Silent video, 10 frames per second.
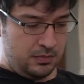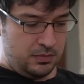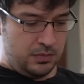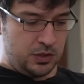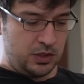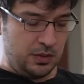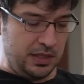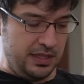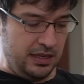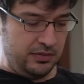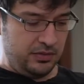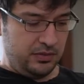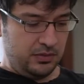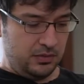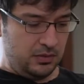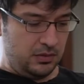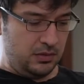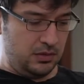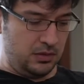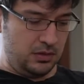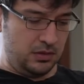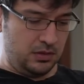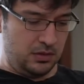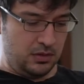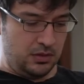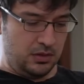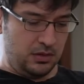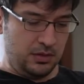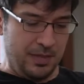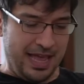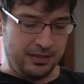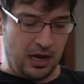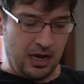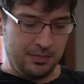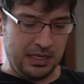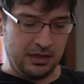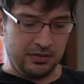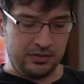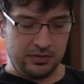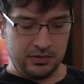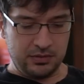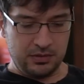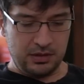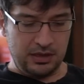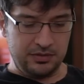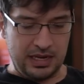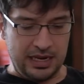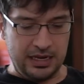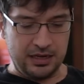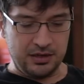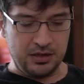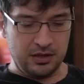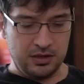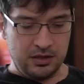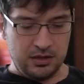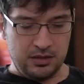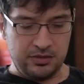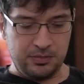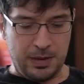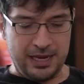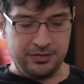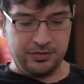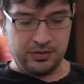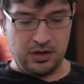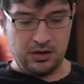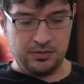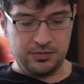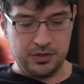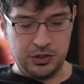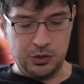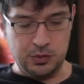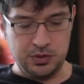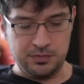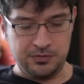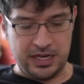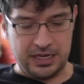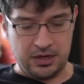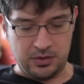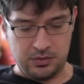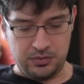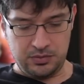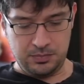So in this, the Math Hobbyist is in the space of YouTube videos.